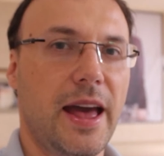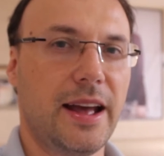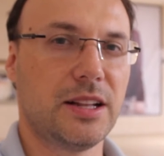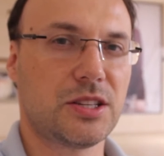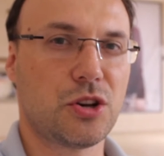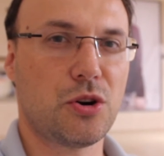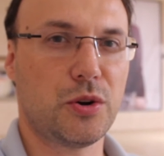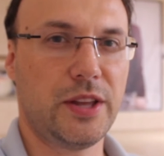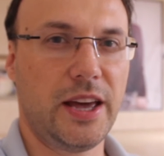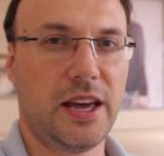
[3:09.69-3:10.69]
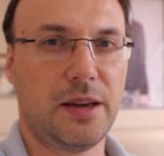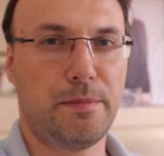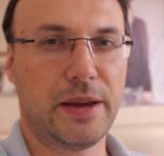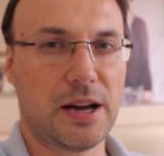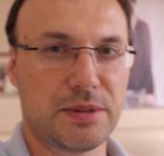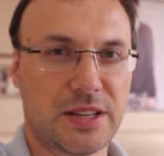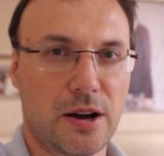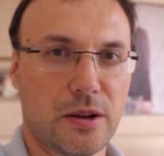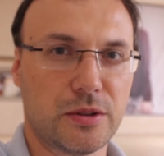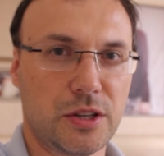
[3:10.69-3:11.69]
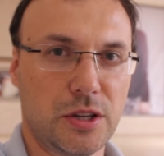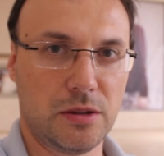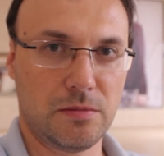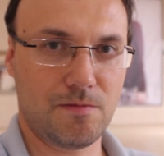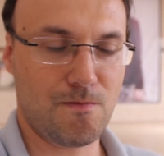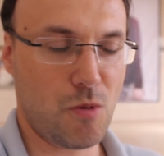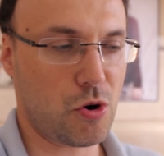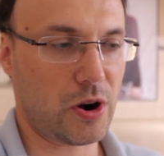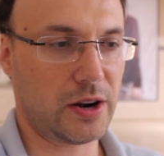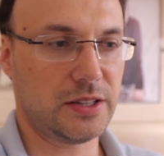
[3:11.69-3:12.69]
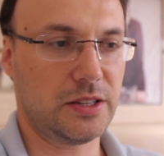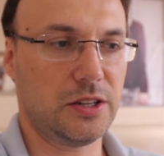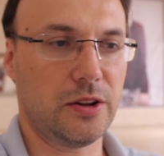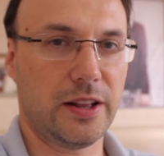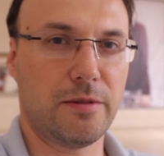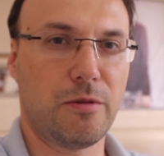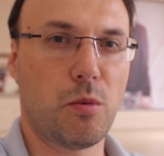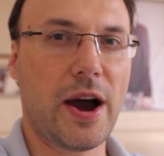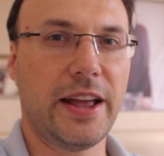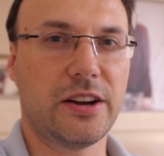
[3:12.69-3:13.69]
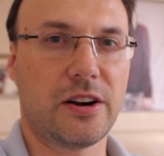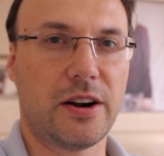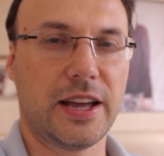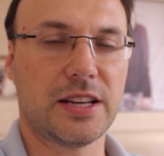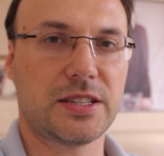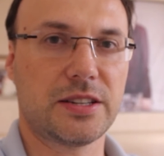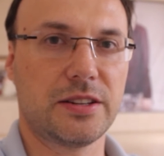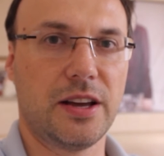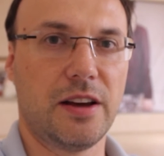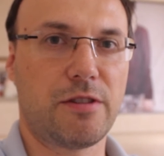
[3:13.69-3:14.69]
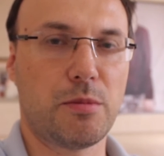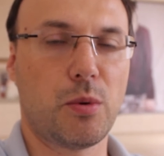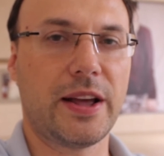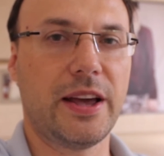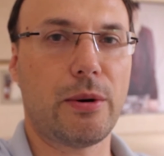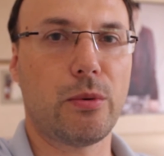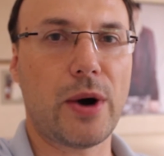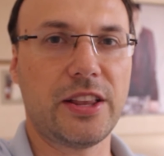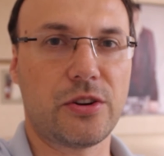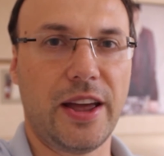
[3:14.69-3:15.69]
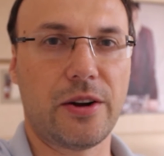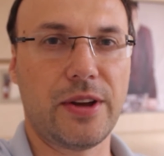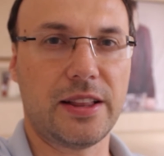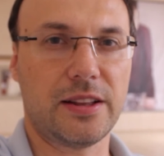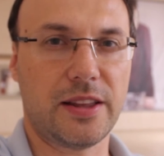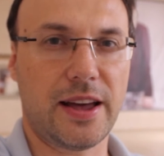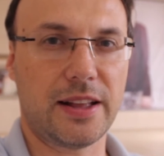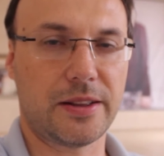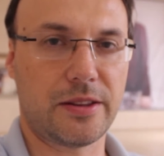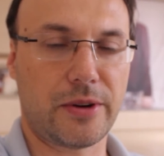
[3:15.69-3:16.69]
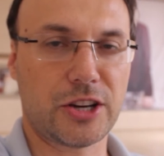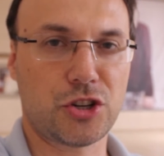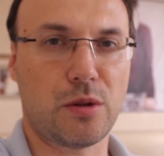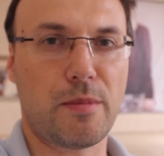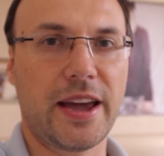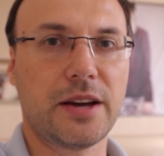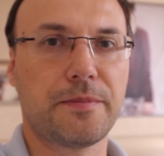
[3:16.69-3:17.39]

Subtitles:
and so they pick up sound more wider, I guess, from a wider area than the directional mic.